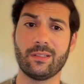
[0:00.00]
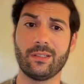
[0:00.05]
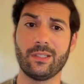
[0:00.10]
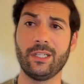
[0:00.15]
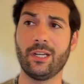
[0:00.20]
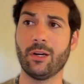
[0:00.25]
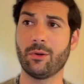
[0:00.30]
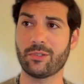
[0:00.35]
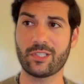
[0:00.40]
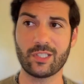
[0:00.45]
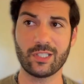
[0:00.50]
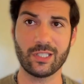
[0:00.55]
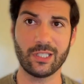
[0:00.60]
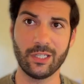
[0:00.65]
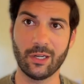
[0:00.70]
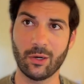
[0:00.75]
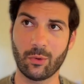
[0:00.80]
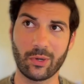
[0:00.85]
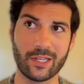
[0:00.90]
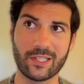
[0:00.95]
you know, you
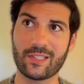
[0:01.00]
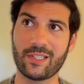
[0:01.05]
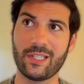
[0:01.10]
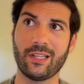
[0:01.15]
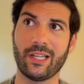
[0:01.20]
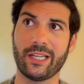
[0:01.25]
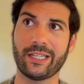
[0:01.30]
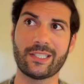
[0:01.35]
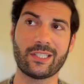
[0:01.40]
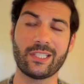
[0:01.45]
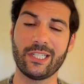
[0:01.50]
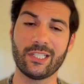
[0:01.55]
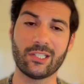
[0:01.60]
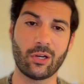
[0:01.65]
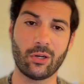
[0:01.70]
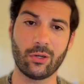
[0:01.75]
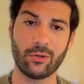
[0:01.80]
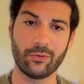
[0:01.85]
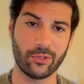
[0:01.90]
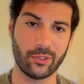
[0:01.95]
don't want to see like seeds
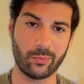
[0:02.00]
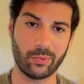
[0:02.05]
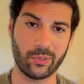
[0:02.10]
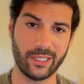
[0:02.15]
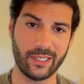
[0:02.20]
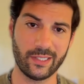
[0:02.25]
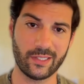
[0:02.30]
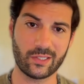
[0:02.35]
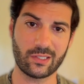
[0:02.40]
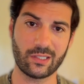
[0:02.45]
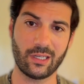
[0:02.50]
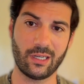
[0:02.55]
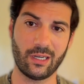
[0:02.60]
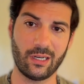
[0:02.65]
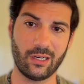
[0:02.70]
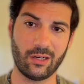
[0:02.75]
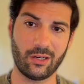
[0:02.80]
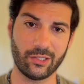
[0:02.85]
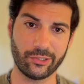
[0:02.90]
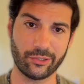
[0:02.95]
all over the place
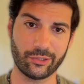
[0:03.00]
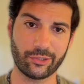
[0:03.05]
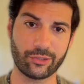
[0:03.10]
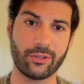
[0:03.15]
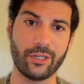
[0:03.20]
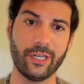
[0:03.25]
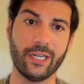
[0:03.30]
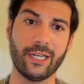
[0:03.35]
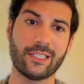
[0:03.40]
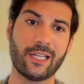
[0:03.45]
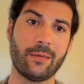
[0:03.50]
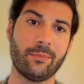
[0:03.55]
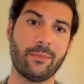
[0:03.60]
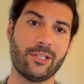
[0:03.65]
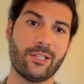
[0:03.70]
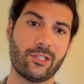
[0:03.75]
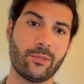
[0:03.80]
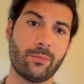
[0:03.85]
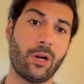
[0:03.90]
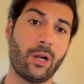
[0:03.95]
uh, on your tray because that
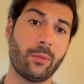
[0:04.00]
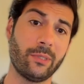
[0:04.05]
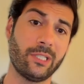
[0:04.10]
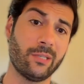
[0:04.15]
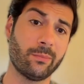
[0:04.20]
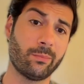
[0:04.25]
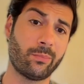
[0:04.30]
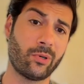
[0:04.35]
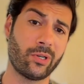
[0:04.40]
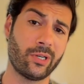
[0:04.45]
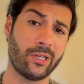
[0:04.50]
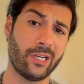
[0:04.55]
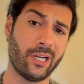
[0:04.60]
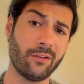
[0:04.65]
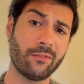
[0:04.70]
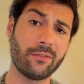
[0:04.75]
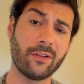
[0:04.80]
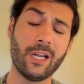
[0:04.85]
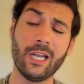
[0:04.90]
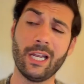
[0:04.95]
means you probably didn't put
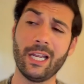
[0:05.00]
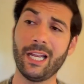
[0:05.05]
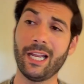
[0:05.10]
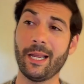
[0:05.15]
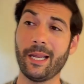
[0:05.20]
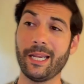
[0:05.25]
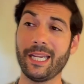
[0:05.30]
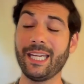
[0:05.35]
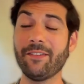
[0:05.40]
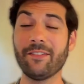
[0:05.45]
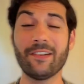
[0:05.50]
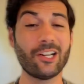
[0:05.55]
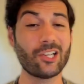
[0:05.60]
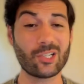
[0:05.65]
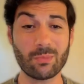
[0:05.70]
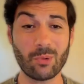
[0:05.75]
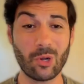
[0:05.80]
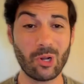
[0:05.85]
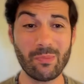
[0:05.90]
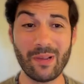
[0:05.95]
enough even a
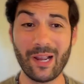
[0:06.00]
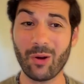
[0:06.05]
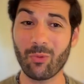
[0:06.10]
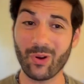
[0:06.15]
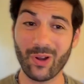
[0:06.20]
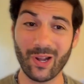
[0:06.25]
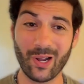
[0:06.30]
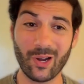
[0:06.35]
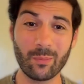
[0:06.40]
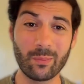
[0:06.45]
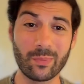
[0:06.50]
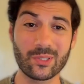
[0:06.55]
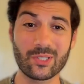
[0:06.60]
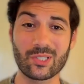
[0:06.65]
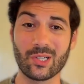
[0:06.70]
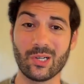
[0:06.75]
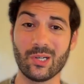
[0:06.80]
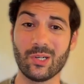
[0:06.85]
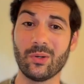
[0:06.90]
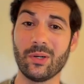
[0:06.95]
small amount will help.
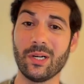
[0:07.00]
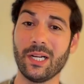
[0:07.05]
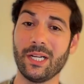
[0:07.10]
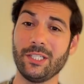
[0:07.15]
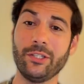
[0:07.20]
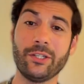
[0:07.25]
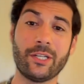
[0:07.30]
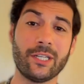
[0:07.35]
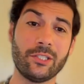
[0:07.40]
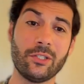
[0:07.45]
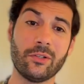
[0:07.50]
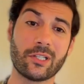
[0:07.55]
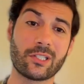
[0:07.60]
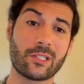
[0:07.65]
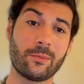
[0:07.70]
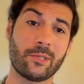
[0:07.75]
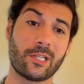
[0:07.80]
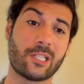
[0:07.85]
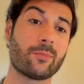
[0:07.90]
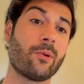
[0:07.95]
So you can do
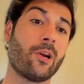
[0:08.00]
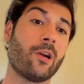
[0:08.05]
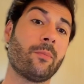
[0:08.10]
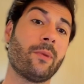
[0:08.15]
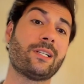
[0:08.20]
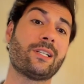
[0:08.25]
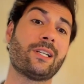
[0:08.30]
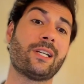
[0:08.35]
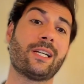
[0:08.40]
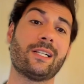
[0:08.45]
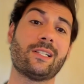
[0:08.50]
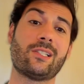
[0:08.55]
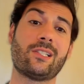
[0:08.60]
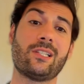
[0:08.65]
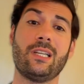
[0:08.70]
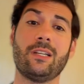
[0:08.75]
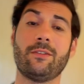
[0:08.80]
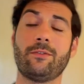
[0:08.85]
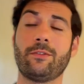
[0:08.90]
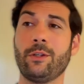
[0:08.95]
some experimenting and
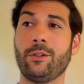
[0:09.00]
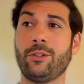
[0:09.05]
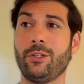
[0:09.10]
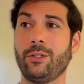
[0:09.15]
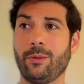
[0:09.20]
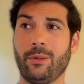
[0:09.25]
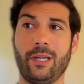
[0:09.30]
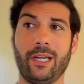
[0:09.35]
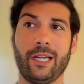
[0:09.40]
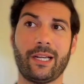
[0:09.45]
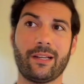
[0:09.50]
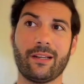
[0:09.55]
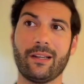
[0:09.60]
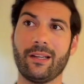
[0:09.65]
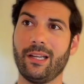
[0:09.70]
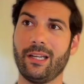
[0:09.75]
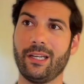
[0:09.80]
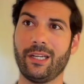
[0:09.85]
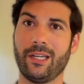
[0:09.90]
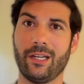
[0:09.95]
see if you do like,
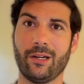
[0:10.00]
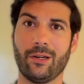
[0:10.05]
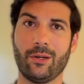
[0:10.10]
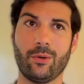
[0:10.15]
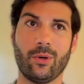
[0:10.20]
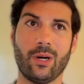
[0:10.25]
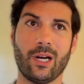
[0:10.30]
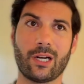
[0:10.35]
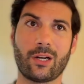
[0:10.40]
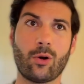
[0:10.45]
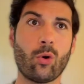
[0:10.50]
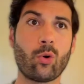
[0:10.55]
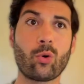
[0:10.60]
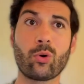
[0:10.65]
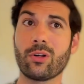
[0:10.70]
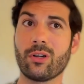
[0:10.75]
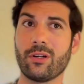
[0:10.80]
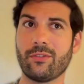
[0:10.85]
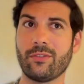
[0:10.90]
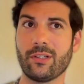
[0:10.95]
you know, a
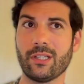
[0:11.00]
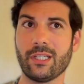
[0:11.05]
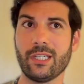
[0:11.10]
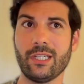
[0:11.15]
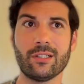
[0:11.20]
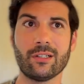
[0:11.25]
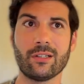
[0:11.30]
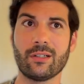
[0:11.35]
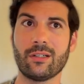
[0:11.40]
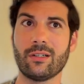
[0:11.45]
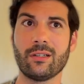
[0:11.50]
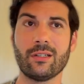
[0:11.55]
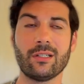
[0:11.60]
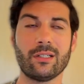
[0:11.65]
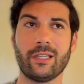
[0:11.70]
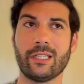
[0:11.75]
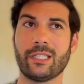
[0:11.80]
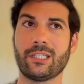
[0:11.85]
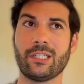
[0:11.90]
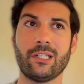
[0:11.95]
quarter of a liter,
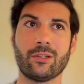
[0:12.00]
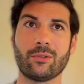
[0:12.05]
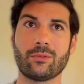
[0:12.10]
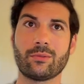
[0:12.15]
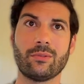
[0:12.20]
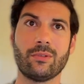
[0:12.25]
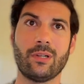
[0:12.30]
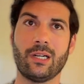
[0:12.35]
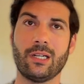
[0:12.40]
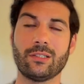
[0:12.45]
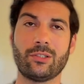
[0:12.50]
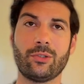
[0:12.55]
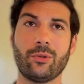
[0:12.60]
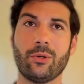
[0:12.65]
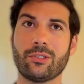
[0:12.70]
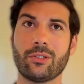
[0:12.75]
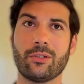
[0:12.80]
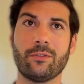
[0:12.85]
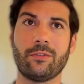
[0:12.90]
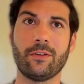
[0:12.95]
like, you know, uh,
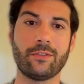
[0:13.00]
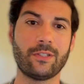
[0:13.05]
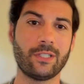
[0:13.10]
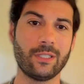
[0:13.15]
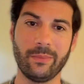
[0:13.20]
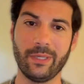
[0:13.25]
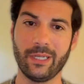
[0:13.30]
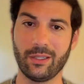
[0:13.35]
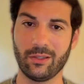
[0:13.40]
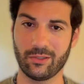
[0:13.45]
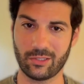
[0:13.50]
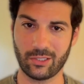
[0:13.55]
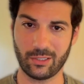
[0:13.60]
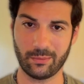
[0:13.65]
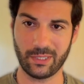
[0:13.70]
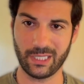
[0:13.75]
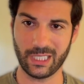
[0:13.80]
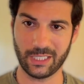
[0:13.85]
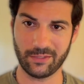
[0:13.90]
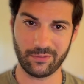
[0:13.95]
250 mil or
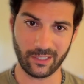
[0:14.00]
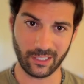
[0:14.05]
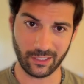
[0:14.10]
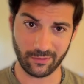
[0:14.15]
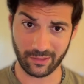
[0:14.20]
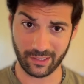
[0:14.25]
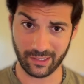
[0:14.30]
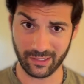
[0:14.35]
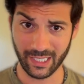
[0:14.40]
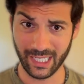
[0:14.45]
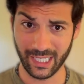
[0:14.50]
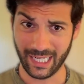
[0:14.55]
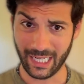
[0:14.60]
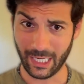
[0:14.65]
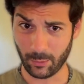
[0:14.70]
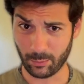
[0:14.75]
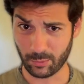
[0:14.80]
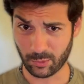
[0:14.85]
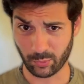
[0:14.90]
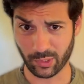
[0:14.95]
something, if, if it
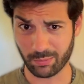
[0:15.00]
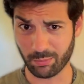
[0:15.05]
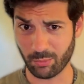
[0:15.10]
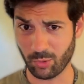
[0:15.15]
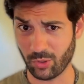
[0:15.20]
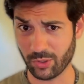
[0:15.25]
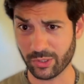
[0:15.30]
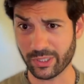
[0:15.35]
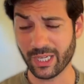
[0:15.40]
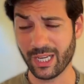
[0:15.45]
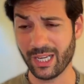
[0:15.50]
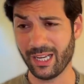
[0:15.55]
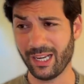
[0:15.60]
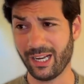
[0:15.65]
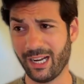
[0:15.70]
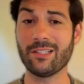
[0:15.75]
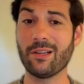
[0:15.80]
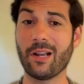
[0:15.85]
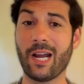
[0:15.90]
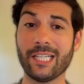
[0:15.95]
helps with mold.
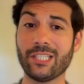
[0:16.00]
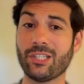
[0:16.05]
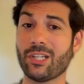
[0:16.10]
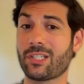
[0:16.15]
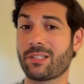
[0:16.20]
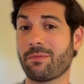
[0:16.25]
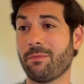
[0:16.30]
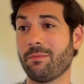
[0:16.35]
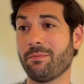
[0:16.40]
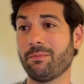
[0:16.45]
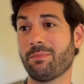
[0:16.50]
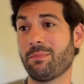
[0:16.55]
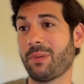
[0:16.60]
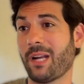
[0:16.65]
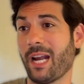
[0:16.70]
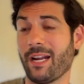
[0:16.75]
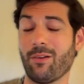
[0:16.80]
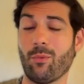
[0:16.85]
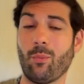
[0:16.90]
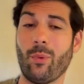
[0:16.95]
Uh, I just
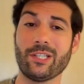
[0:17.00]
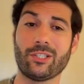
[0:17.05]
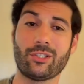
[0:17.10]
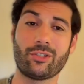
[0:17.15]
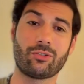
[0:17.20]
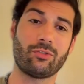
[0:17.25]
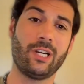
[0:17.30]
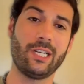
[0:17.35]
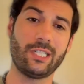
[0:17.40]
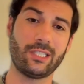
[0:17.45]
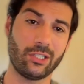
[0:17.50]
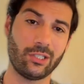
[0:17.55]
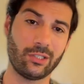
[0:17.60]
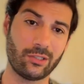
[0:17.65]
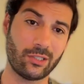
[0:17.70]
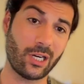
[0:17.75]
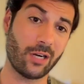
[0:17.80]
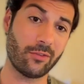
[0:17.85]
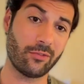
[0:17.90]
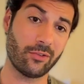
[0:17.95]
kind of went straight to
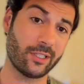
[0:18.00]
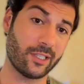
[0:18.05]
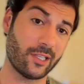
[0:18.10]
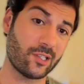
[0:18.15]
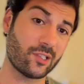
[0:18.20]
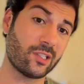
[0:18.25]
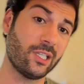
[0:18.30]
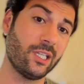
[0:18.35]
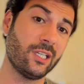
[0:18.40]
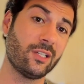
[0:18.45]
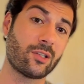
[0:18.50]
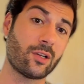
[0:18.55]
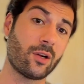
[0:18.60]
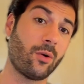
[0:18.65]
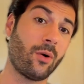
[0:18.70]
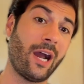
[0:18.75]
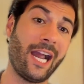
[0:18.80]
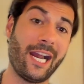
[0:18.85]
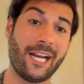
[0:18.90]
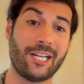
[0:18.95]
covering the seed.
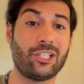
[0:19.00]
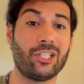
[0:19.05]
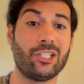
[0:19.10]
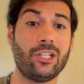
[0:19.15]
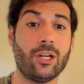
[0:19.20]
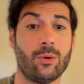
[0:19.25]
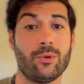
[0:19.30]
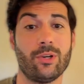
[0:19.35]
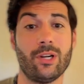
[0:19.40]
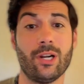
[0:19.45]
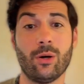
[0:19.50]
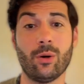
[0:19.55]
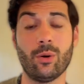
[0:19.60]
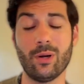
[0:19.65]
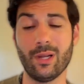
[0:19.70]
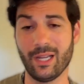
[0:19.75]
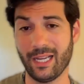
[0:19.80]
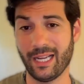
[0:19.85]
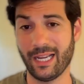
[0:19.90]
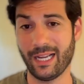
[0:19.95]
So I actually don't
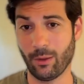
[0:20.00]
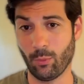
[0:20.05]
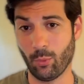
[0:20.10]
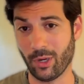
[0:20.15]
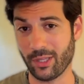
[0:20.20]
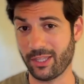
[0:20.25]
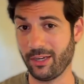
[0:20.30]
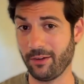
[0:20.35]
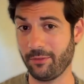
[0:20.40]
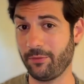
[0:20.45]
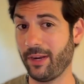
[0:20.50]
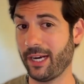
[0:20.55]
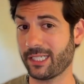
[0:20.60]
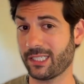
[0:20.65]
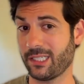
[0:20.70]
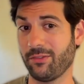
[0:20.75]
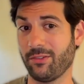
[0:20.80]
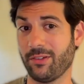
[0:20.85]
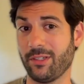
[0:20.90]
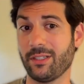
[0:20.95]
know what the
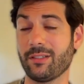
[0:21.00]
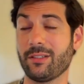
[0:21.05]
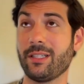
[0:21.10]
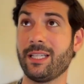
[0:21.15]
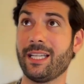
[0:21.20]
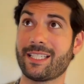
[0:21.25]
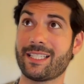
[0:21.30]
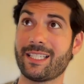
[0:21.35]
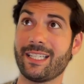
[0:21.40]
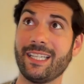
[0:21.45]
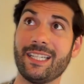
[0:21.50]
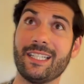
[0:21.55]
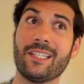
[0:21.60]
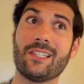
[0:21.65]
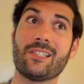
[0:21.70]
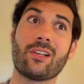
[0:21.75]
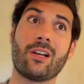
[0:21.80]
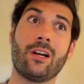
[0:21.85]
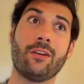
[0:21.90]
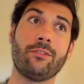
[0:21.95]
effectiveness
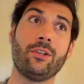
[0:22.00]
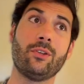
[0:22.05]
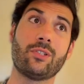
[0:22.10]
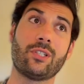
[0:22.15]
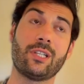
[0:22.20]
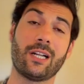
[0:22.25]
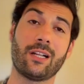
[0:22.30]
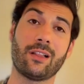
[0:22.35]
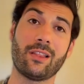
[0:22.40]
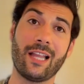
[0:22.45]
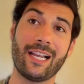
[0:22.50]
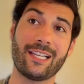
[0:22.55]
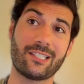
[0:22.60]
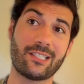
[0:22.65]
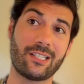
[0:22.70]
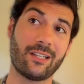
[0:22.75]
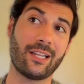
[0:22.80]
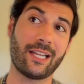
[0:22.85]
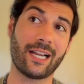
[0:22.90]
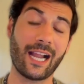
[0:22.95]
is of using
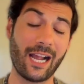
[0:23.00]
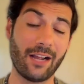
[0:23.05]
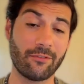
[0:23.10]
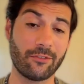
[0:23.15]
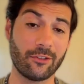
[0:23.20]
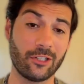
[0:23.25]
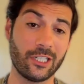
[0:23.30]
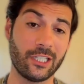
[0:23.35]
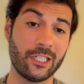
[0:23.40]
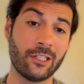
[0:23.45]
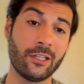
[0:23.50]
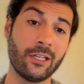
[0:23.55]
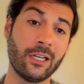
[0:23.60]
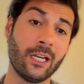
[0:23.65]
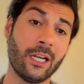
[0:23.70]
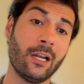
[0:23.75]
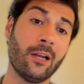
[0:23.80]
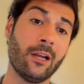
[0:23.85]
less than like half a liter.